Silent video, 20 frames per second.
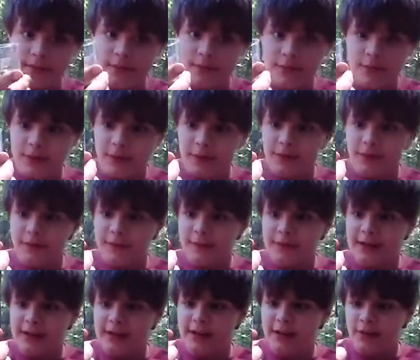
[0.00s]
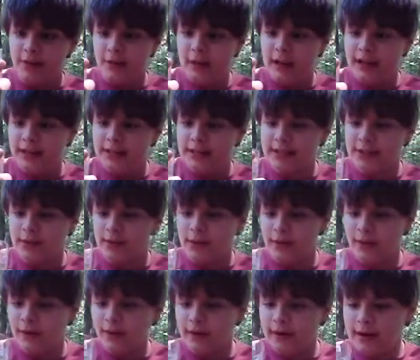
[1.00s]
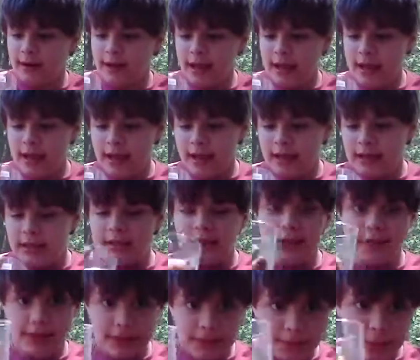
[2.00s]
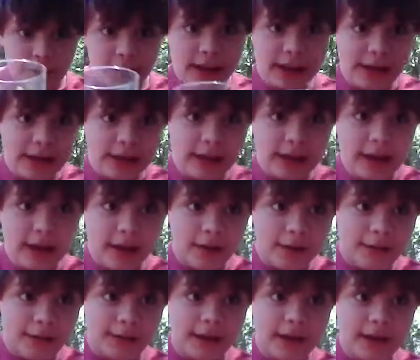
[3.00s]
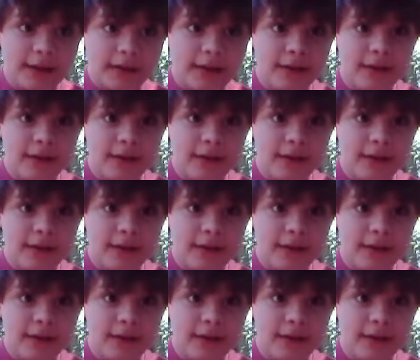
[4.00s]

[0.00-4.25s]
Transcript: well, the Feed and Grain store. So they're pretty healthy,